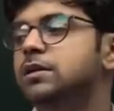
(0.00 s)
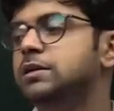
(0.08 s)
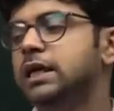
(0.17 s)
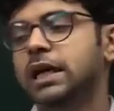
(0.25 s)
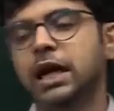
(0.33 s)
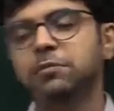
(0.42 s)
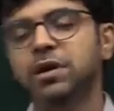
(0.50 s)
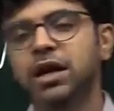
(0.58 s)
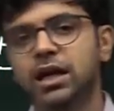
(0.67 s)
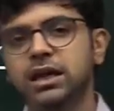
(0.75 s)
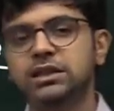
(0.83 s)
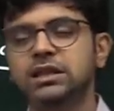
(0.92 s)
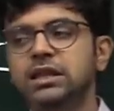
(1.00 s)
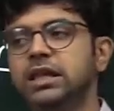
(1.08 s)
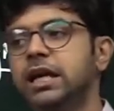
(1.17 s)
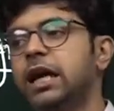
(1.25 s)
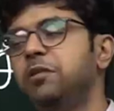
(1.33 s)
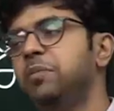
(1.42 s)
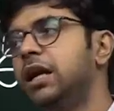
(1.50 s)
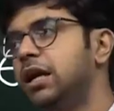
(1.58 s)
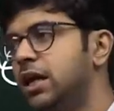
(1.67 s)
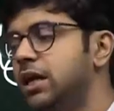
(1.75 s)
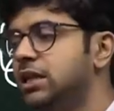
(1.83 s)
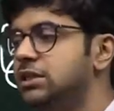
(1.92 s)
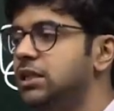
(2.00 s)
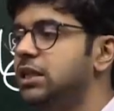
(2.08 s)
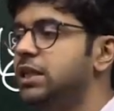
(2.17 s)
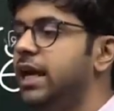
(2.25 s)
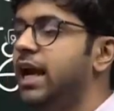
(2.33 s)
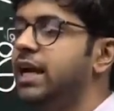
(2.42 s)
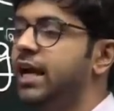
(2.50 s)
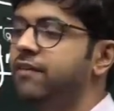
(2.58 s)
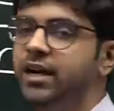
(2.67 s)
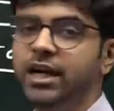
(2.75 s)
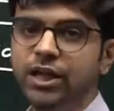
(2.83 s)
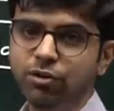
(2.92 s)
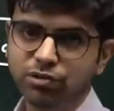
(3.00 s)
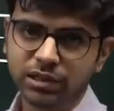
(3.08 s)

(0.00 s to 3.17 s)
They can be conditional, they can be unconditional, they can have end use